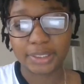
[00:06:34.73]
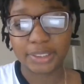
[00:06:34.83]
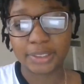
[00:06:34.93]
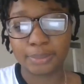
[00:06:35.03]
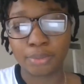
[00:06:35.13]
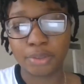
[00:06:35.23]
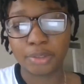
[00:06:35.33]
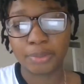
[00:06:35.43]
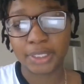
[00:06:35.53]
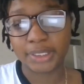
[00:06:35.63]
is
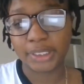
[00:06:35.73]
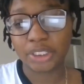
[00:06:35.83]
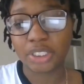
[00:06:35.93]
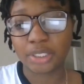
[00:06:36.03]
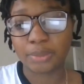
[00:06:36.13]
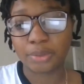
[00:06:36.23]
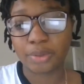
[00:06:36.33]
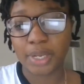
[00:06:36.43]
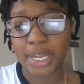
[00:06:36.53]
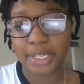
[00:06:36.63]
important because each animal
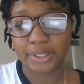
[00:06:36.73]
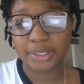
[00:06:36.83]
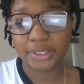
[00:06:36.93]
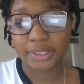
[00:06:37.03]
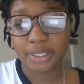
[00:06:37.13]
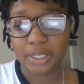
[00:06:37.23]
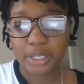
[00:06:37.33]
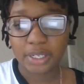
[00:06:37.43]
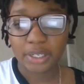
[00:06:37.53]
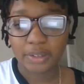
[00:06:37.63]
has
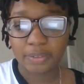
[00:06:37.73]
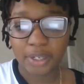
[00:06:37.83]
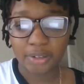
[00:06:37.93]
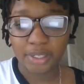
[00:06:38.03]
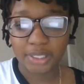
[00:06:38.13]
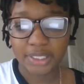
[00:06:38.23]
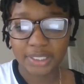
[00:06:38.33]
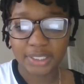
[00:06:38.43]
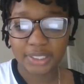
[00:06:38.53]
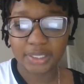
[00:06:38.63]
varied
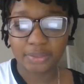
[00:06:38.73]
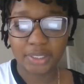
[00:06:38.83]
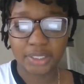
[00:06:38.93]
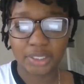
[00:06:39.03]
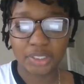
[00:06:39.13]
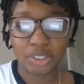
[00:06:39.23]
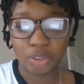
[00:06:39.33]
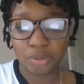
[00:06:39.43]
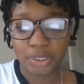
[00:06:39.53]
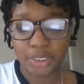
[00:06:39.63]
sensitivities
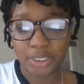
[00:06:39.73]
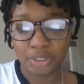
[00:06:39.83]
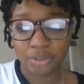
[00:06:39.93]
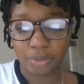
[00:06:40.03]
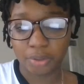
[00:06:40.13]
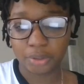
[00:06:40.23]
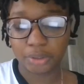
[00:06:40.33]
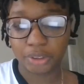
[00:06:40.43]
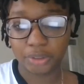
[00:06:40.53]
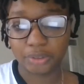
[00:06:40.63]
to the essential oil
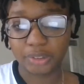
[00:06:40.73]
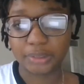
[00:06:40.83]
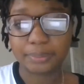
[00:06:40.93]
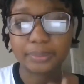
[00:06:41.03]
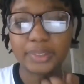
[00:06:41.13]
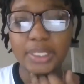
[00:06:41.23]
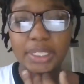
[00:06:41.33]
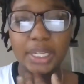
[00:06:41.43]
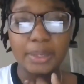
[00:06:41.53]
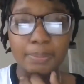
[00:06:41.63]
used.
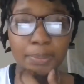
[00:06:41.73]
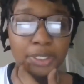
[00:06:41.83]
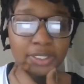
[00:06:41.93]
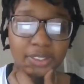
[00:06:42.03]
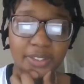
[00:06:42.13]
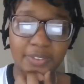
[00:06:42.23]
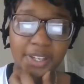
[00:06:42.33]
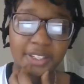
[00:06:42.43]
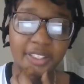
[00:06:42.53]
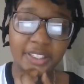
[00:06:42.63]
And based on the
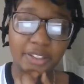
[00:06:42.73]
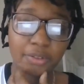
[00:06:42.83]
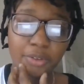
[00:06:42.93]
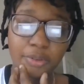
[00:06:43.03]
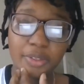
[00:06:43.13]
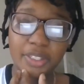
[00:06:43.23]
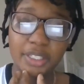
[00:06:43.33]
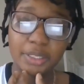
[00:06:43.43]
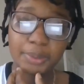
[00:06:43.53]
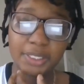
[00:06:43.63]
fact that
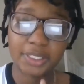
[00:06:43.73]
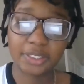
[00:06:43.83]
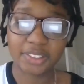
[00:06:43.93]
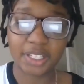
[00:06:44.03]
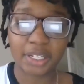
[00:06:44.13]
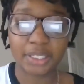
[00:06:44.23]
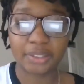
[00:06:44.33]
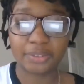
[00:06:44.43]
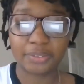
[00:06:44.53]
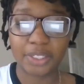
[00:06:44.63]
aromatherapy, there's not
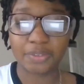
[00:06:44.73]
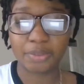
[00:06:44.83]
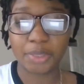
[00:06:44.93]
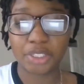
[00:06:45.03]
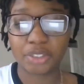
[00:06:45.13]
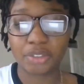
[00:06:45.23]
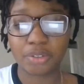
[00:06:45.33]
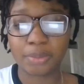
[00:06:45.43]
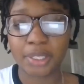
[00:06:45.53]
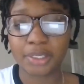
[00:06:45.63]
enough information known
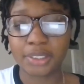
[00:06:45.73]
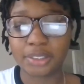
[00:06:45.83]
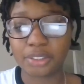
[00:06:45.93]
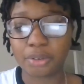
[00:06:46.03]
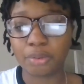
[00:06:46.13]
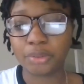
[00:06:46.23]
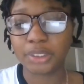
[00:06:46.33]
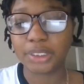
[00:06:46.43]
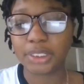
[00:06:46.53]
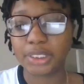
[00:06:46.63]
about it, the
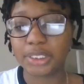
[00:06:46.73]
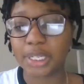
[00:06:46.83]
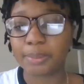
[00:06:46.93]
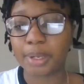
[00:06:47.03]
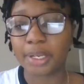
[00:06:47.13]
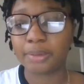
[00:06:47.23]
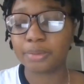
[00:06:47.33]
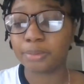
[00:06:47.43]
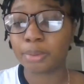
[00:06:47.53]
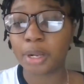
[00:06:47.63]
only time I
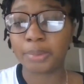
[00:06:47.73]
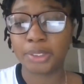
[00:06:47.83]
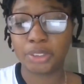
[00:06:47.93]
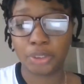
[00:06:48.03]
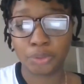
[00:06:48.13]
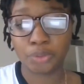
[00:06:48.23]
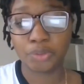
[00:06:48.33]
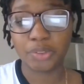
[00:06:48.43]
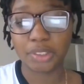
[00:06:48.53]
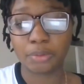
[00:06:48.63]
would probably
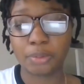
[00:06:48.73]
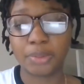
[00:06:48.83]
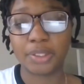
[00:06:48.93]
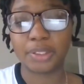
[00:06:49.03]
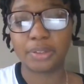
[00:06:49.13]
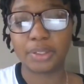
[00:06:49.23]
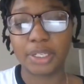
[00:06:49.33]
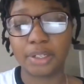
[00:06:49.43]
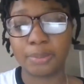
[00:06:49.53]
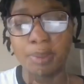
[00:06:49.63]
use
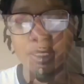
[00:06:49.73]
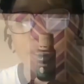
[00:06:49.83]
aromatherapy